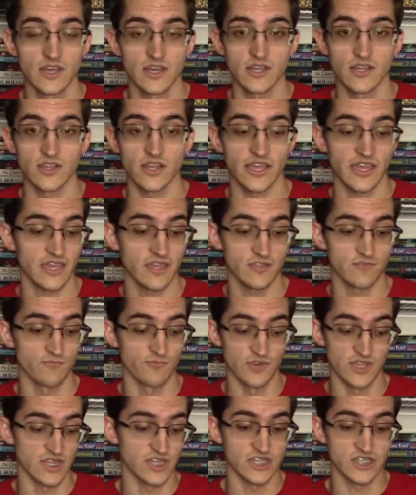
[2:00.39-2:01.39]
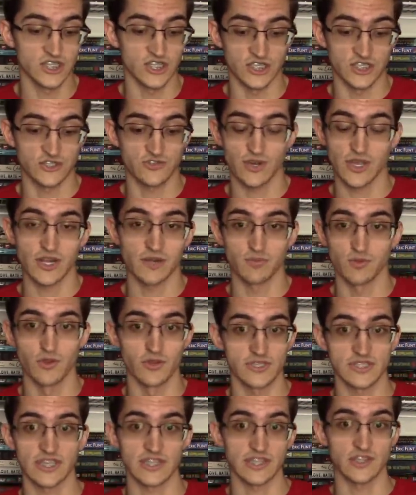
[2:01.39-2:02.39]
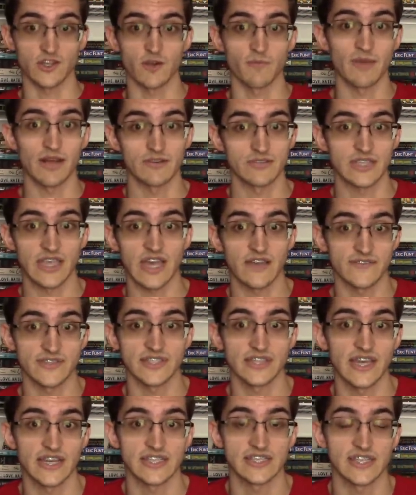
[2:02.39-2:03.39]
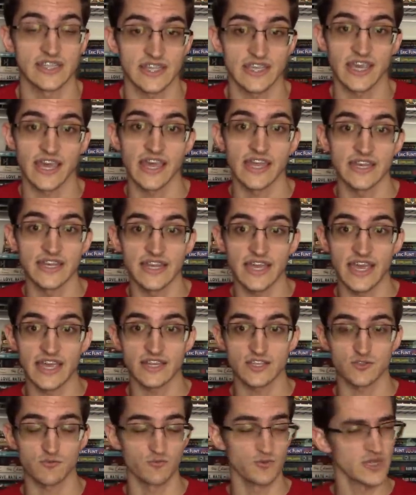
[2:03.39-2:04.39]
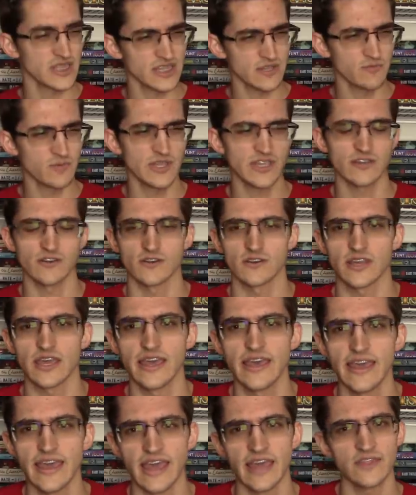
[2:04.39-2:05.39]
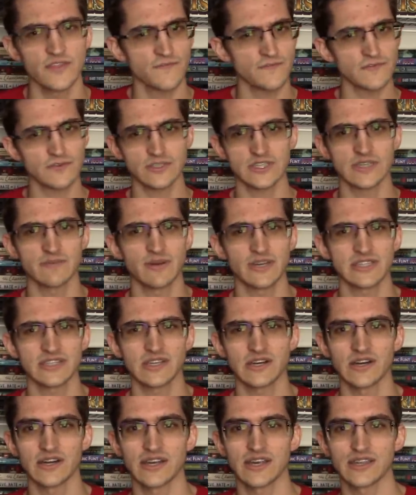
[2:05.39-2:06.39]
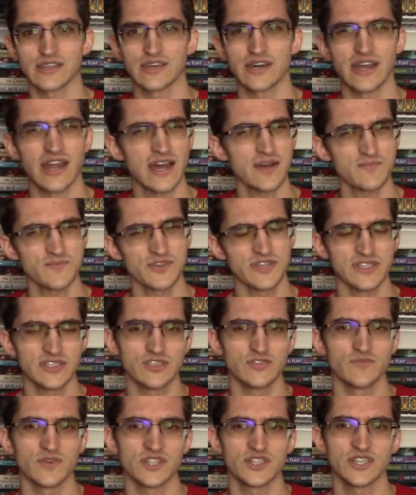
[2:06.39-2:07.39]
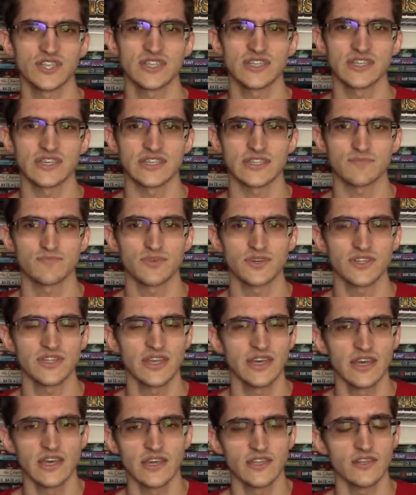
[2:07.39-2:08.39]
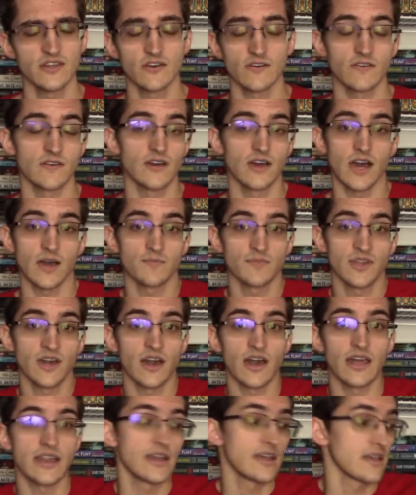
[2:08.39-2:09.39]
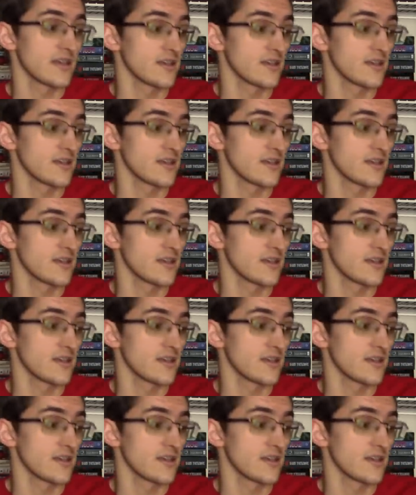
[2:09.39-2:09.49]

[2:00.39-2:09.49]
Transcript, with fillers: Like, it really just straight up looks like they're about to have sex at the end, and it's really weird. And the first time I saw it, I thought, I'm reading too much into this. But no, I'm not.